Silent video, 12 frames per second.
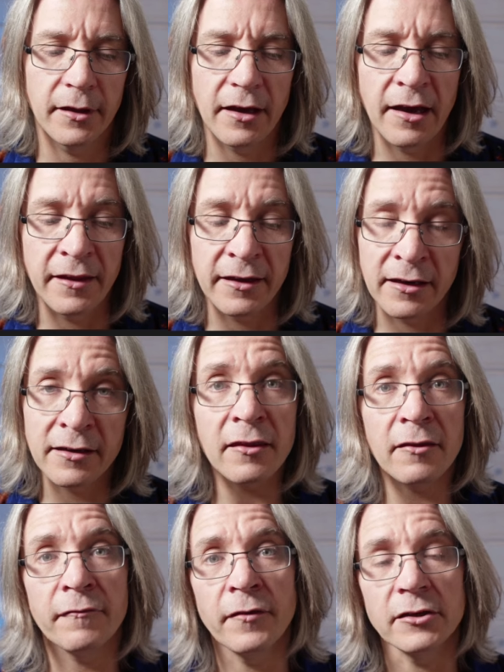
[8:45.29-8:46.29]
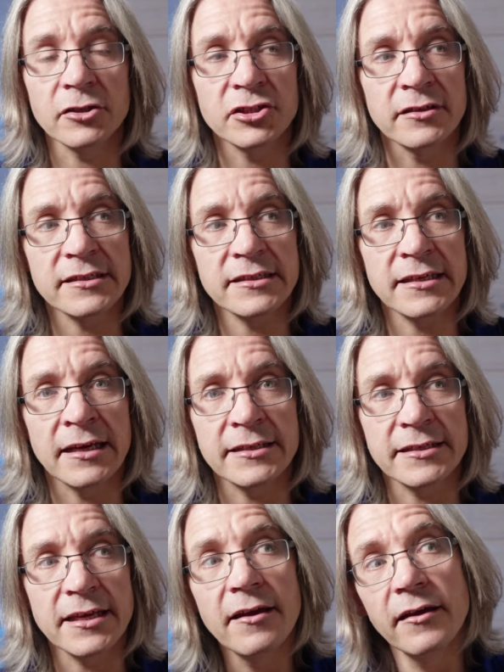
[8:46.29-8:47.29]
And then another function that
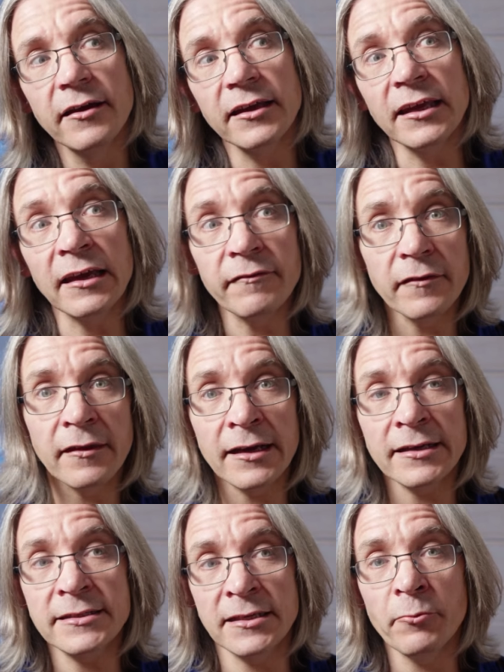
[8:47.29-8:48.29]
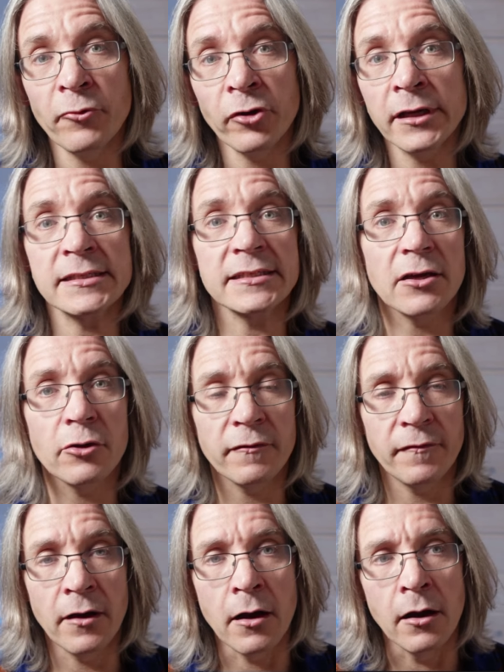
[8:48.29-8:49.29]
says, given that summary so
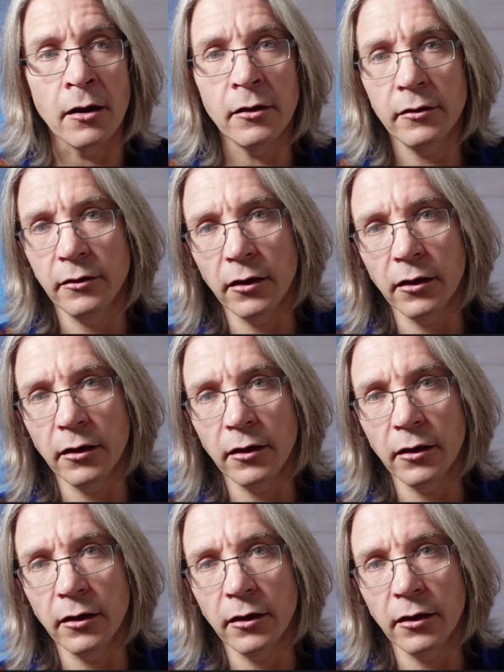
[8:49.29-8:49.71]
far